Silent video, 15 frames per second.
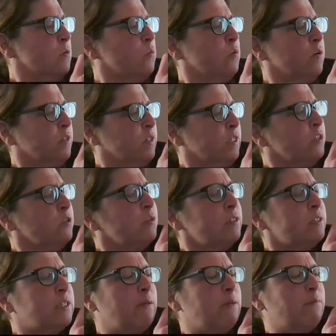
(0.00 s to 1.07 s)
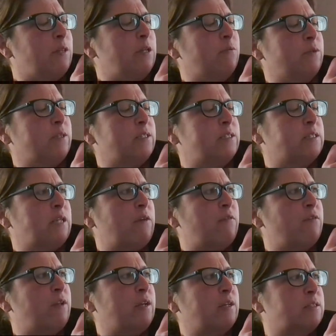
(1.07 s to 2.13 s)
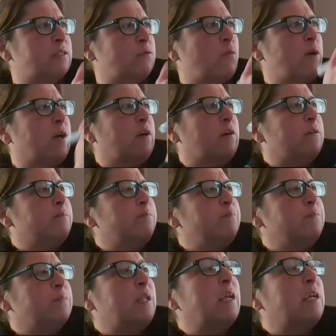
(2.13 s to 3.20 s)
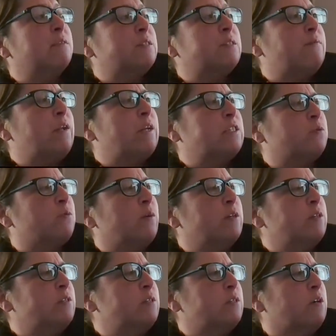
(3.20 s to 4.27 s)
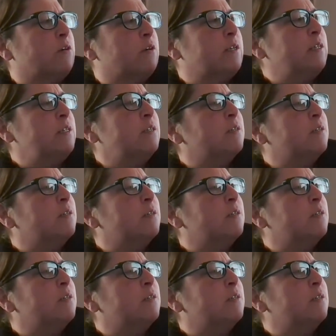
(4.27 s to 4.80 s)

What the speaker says: Well, and then do the same thing with this 7x squared. Negative 7x squared, sorry.